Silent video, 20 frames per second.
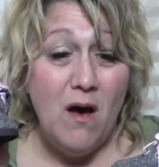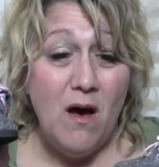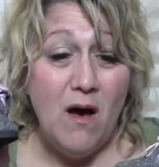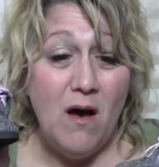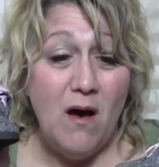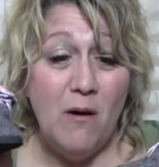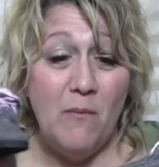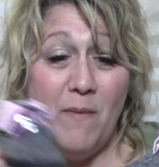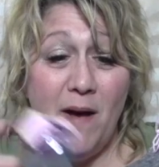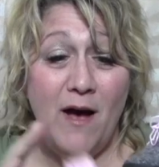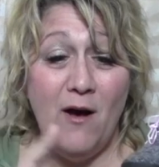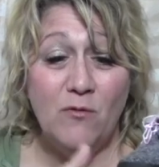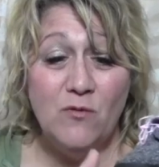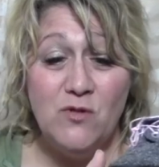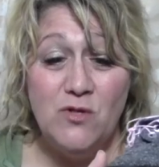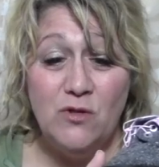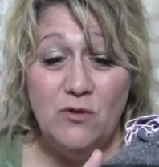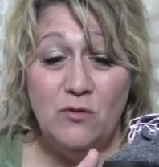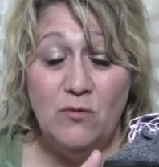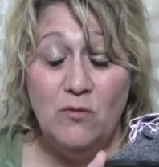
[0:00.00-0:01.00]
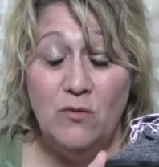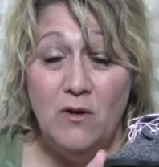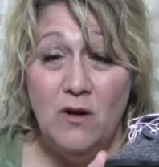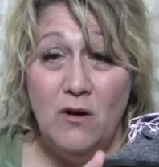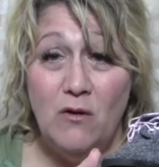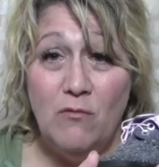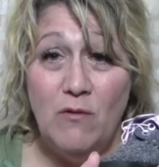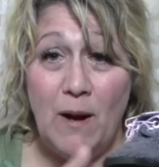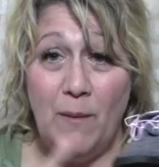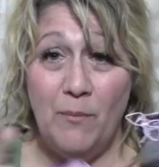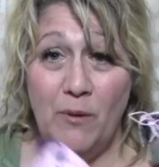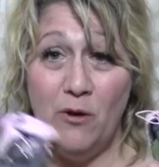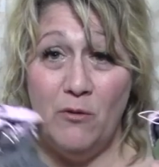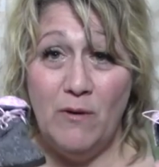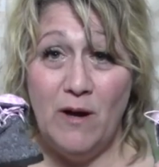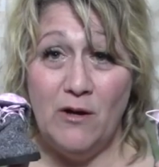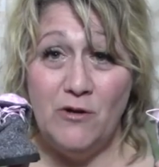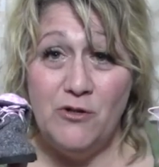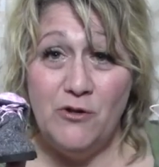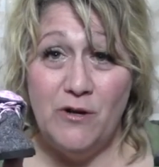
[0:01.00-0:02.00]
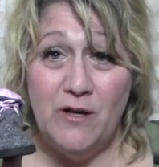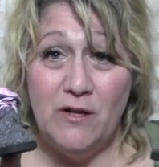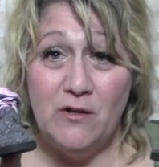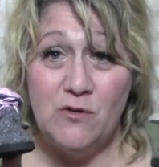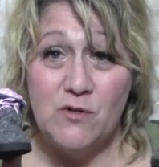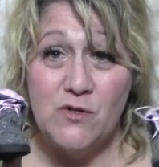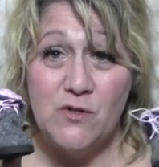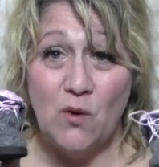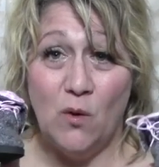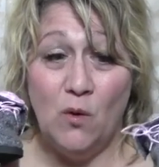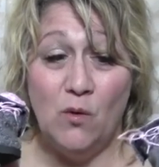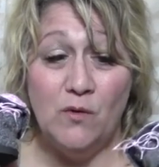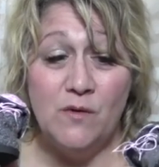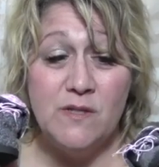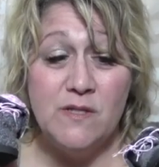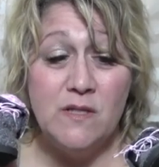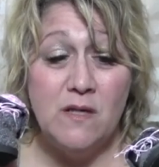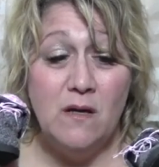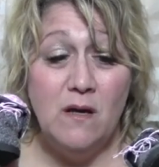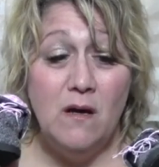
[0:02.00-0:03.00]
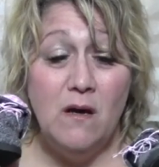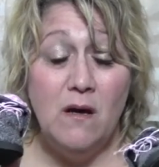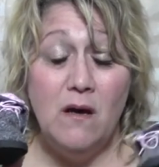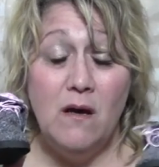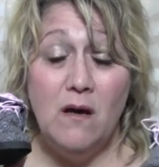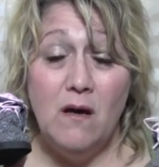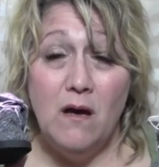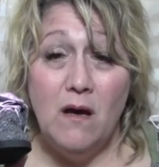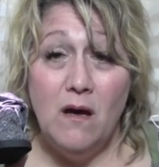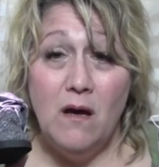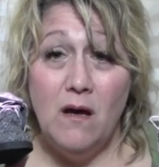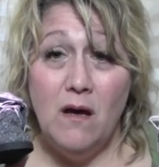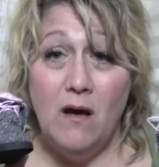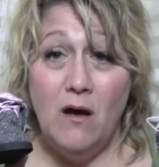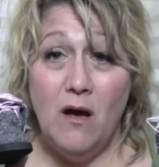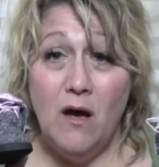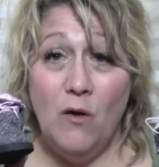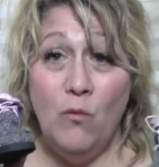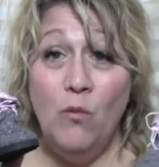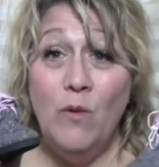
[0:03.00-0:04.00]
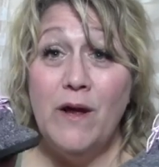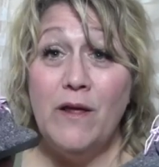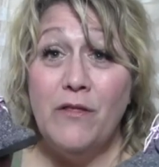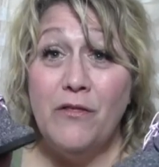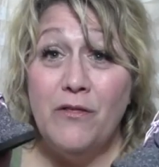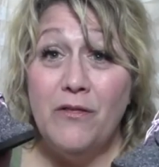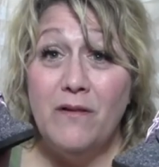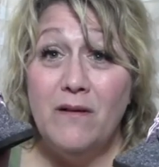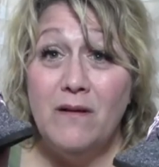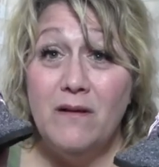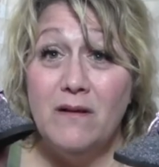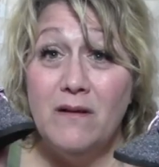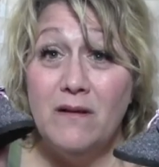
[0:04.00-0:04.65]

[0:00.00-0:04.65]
how to wrap it around your inner soles with